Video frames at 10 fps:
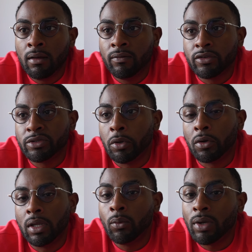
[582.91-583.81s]
for
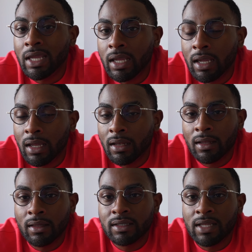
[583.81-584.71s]
smoking weed
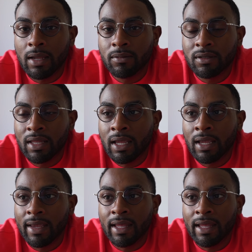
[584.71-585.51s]
and this type of thing.